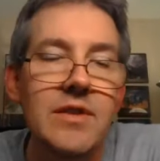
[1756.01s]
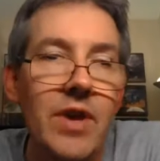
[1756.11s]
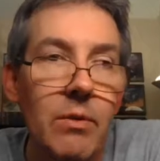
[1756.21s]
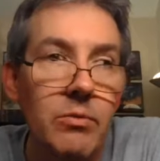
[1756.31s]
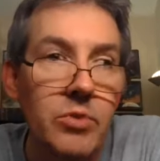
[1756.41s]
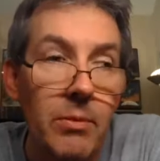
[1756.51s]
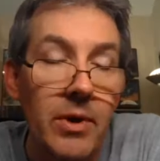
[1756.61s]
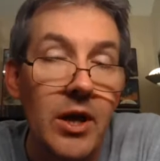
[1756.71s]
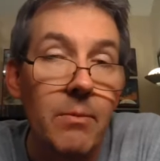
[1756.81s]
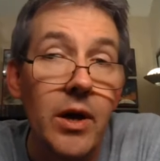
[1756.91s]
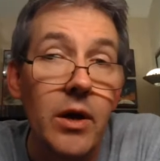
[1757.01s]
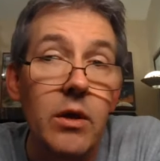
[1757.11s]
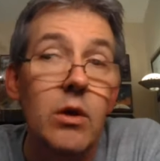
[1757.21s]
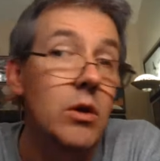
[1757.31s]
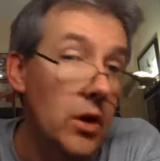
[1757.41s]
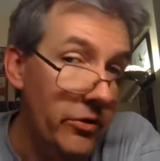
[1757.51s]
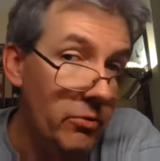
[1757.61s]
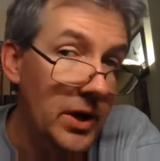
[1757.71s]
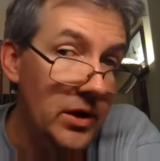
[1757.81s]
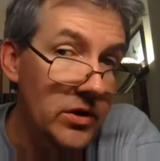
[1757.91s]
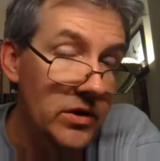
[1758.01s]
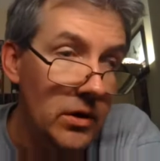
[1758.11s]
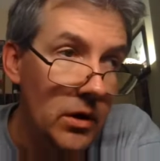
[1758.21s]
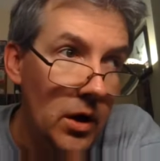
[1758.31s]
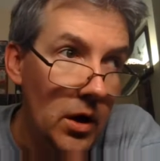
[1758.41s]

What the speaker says: of albums coming out by other bands.